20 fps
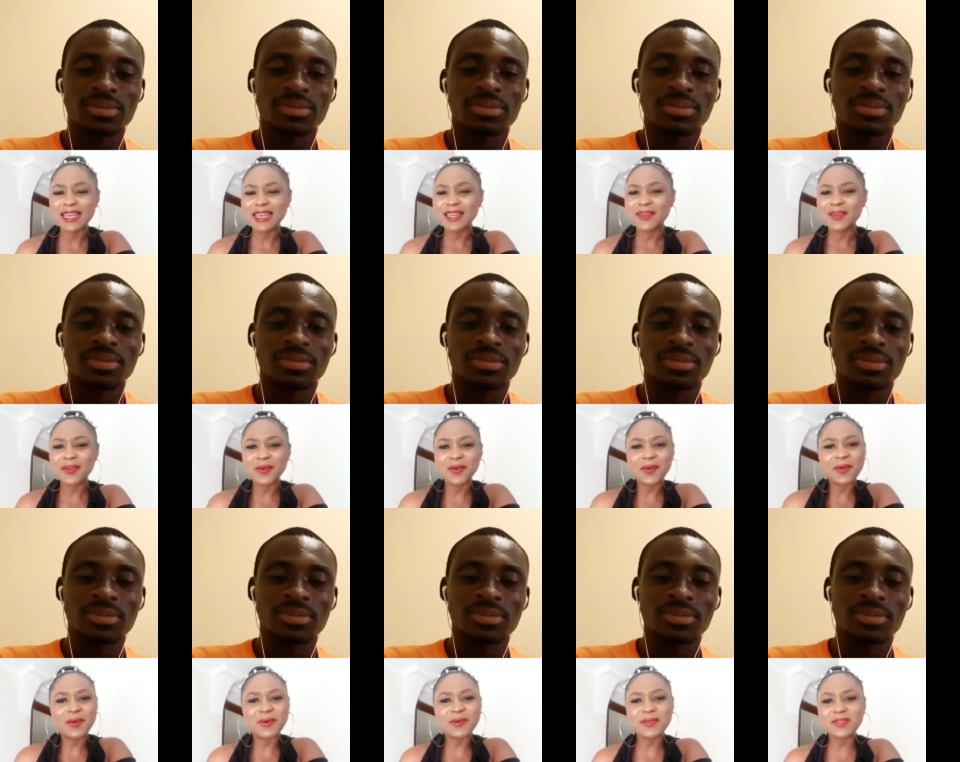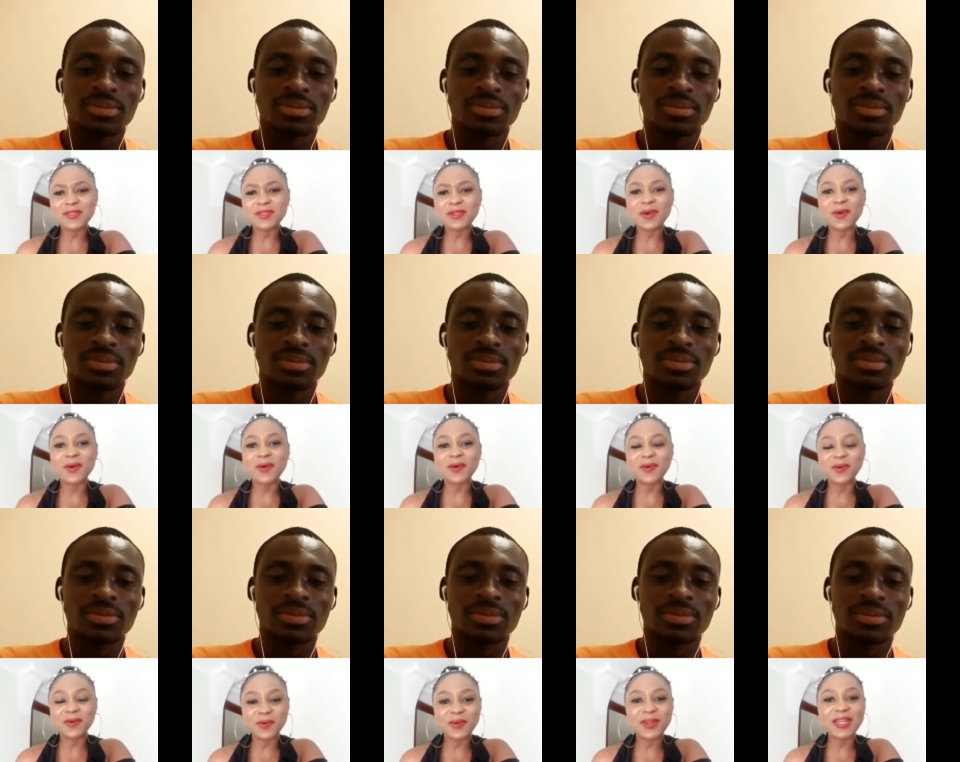Speaker 1: You know, so
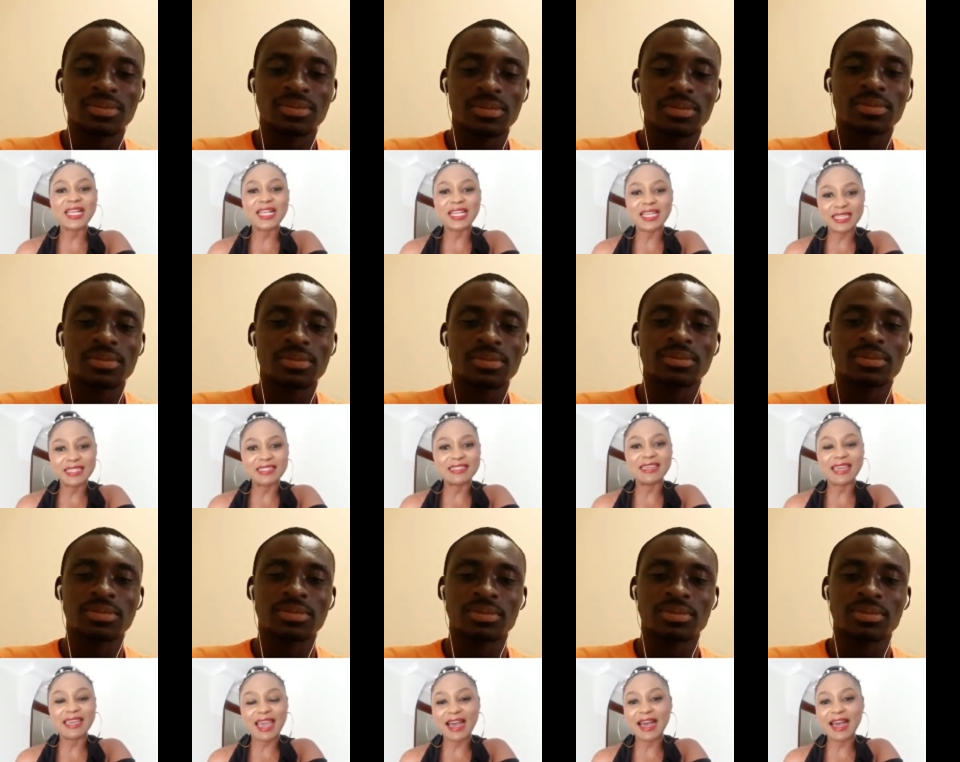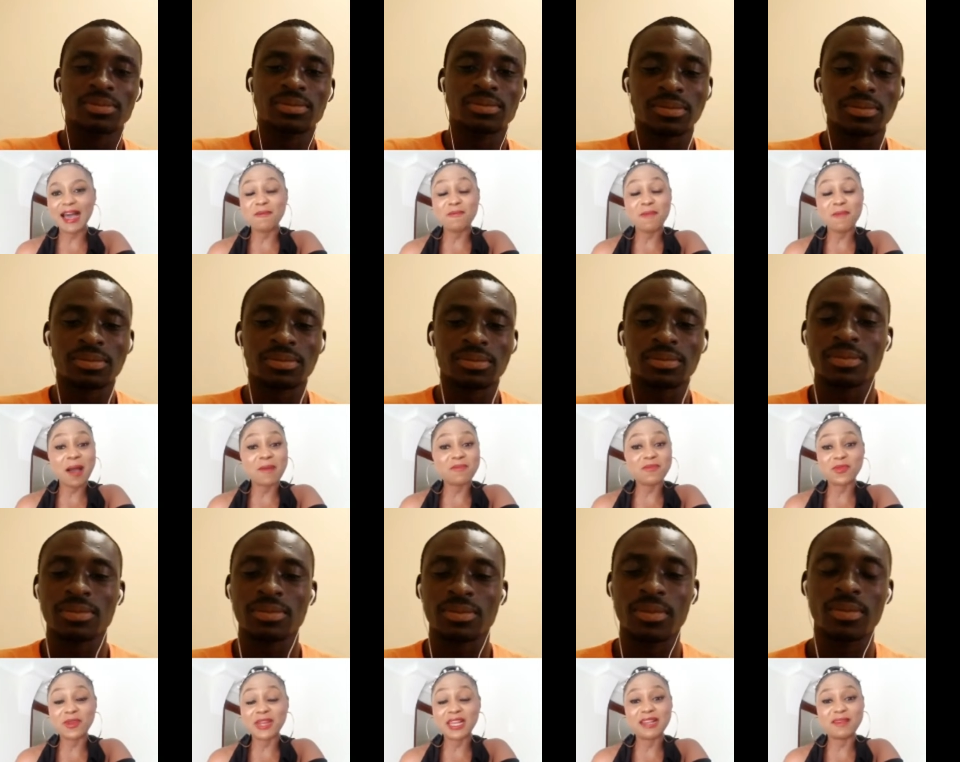really, yeah, I'm I'm
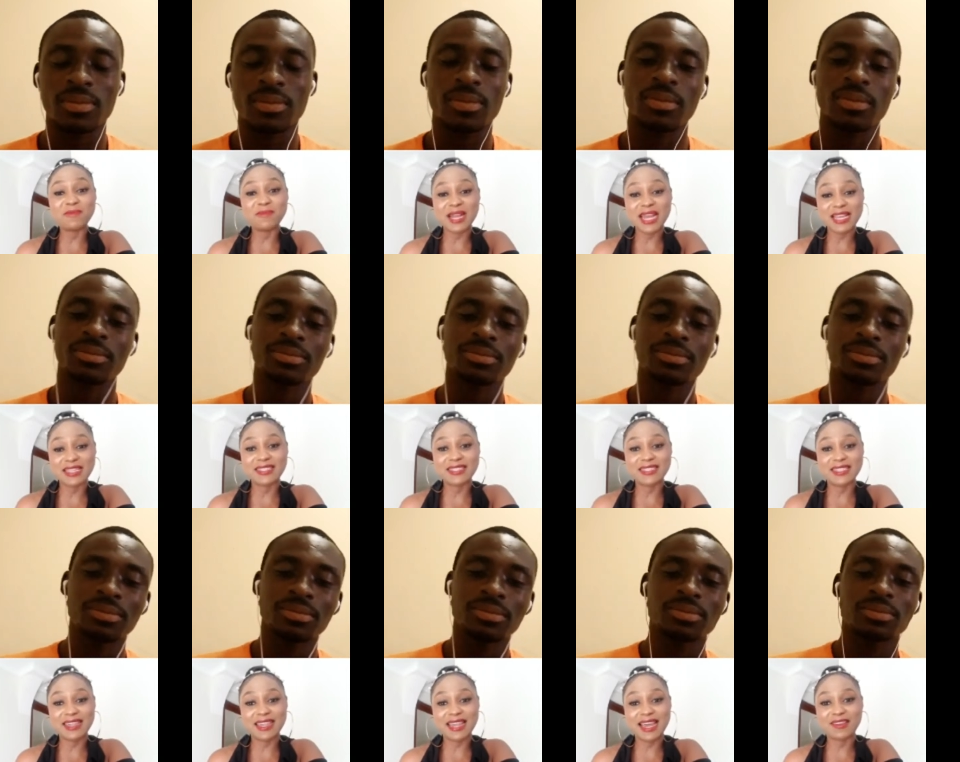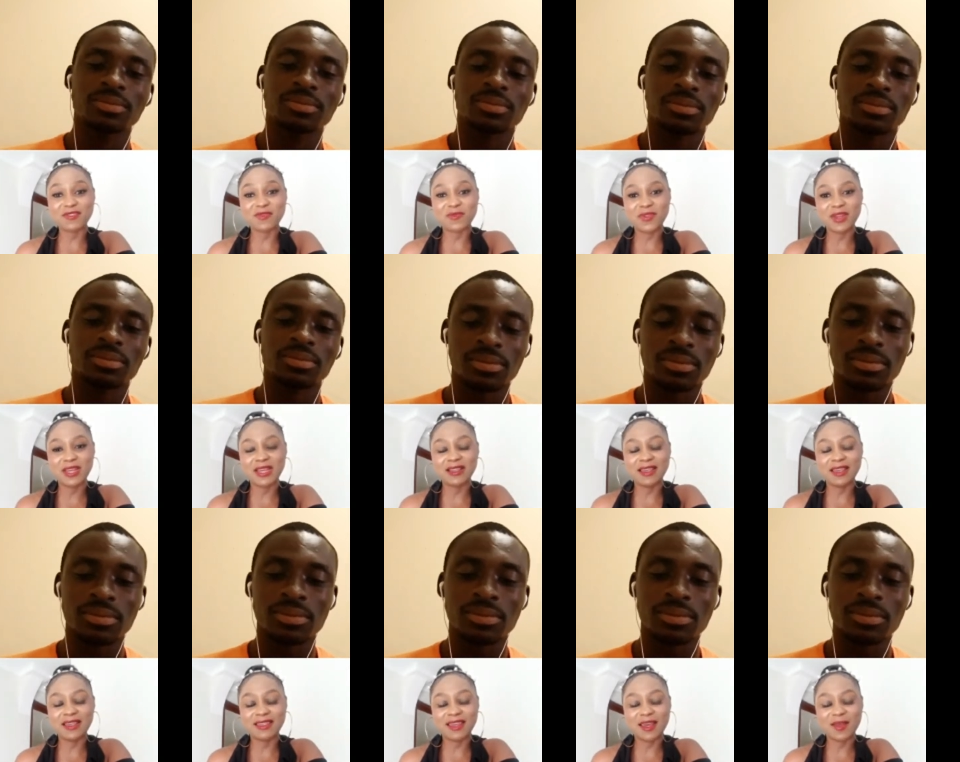really blessed in that in, in
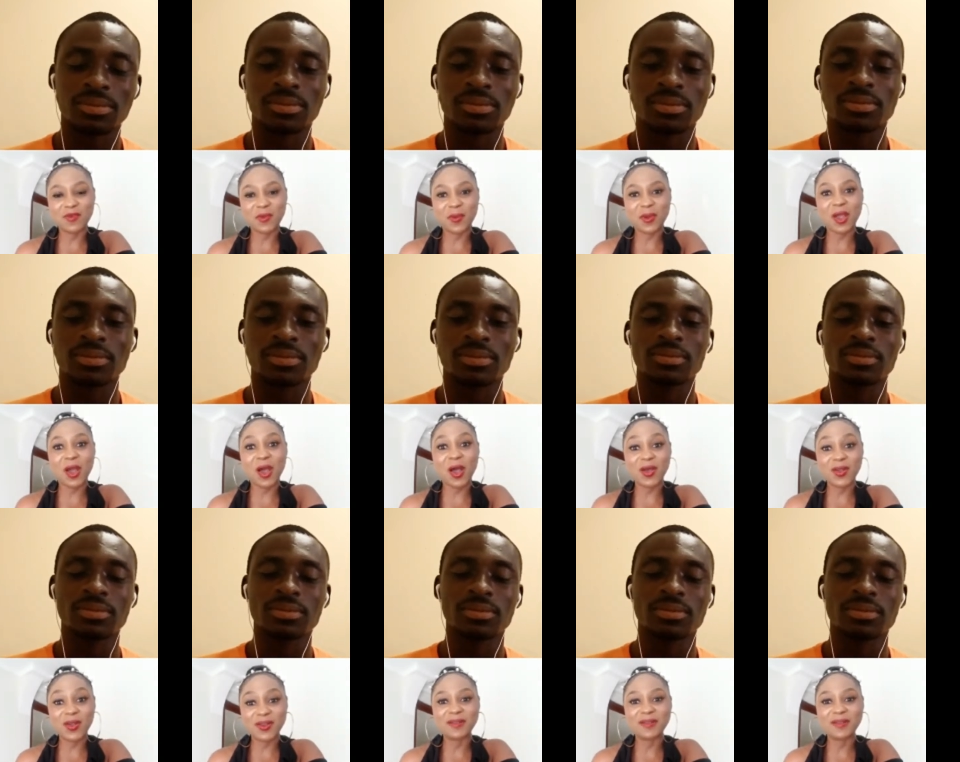that regard.